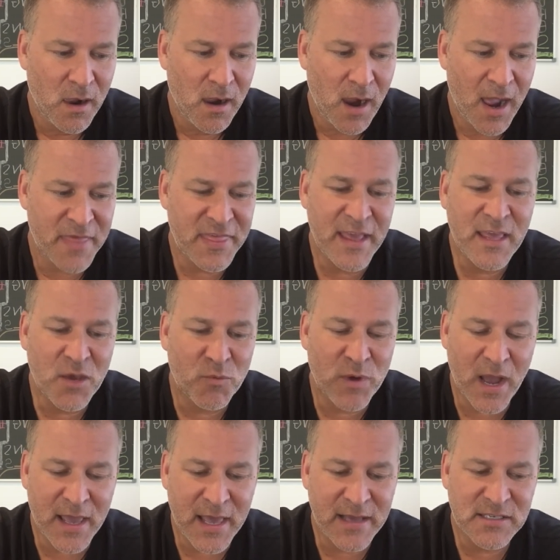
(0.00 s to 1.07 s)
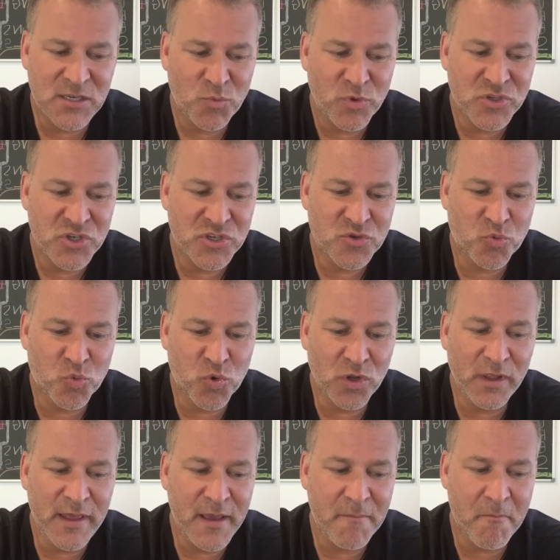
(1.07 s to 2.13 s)
I think it, I guess it would just
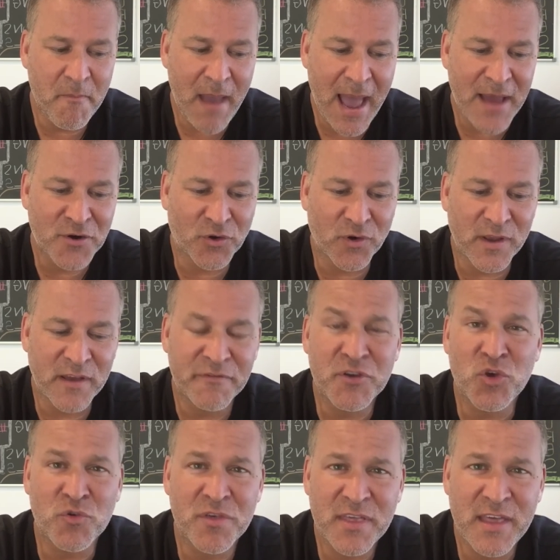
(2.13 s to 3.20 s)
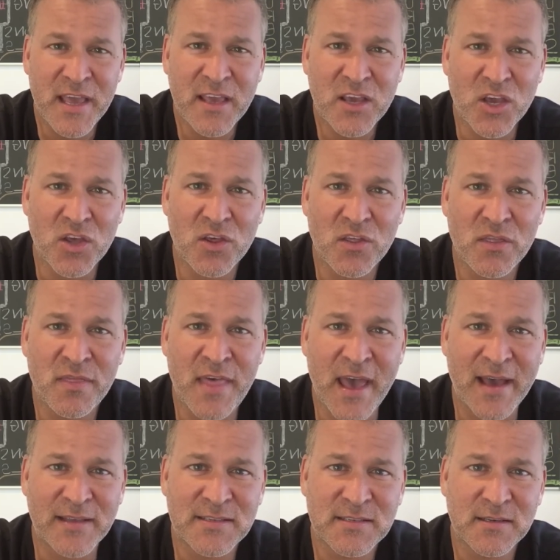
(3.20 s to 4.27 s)
really matter if you think
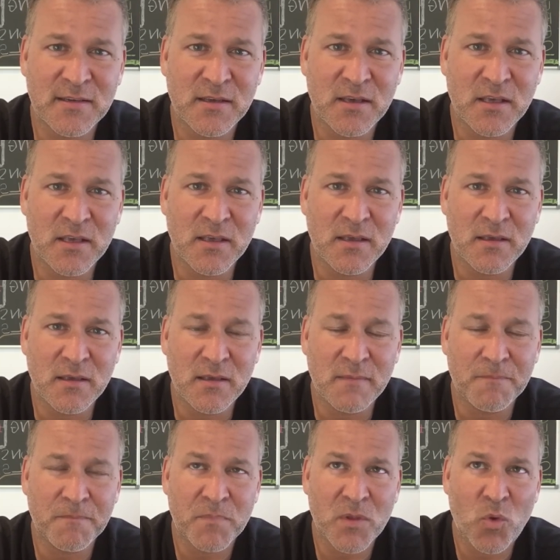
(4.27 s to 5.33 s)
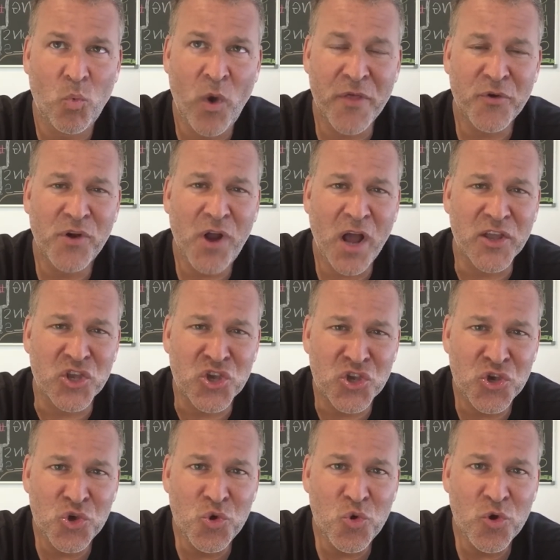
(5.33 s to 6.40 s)
that whether or not
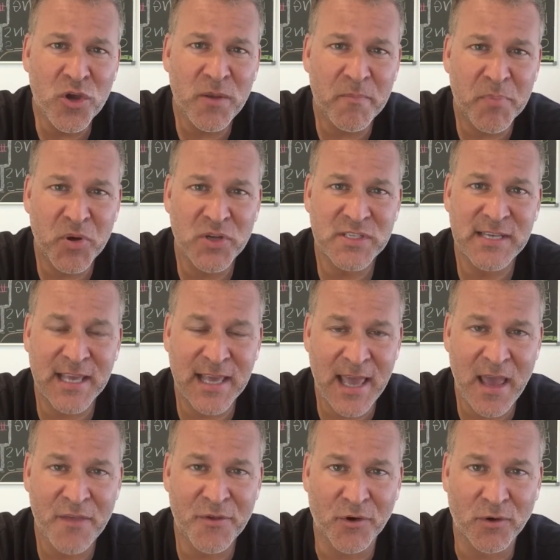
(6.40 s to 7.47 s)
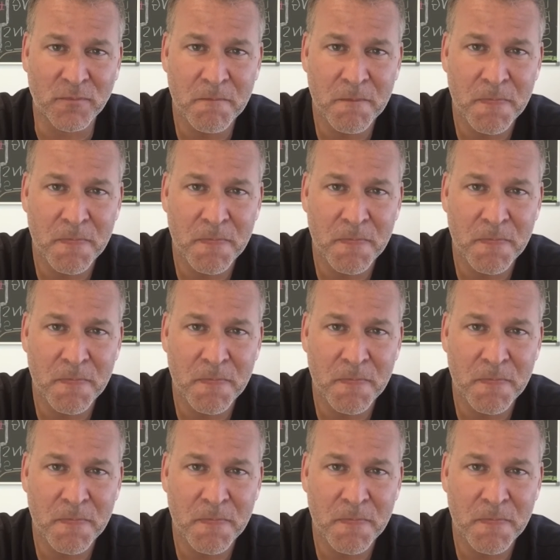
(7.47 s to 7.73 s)
you can put together